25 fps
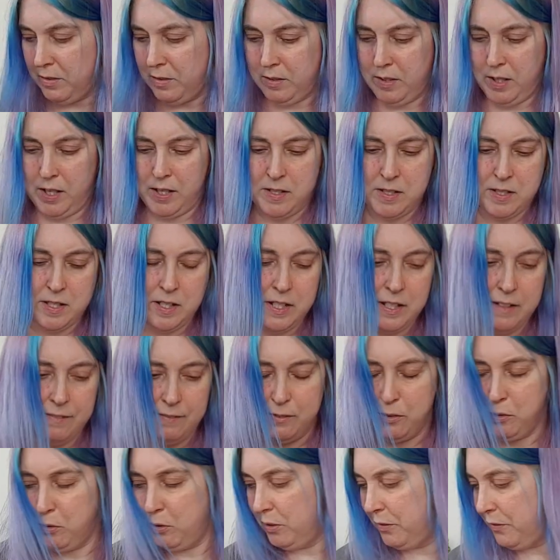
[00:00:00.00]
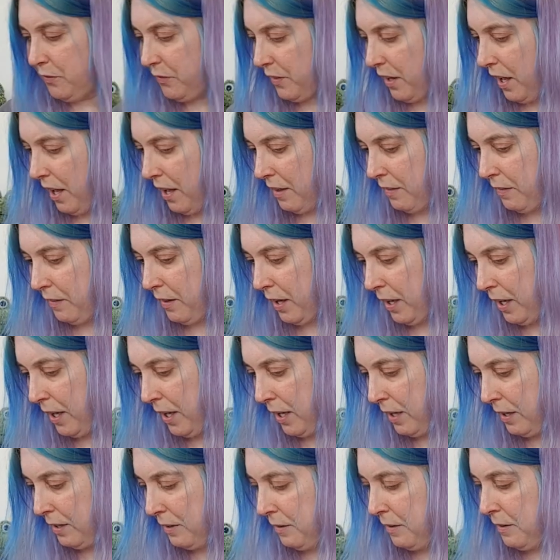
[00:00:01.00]
let's leave all of that
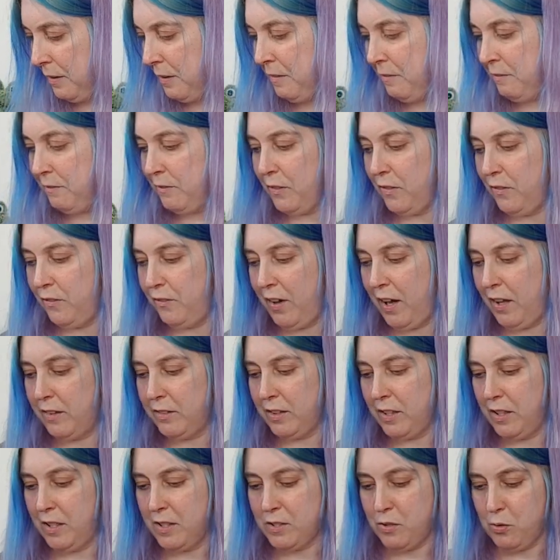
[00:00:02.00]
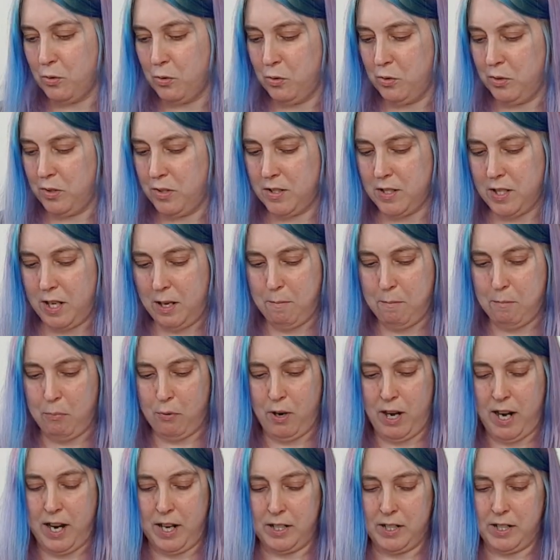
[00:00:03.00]
there for the fact that it's all the same
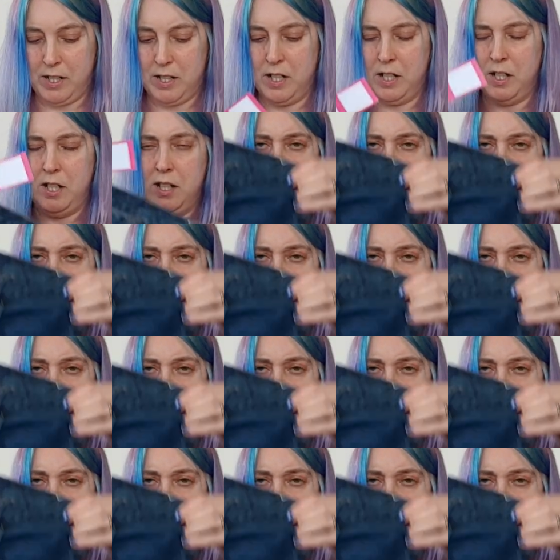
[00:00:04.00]
brand.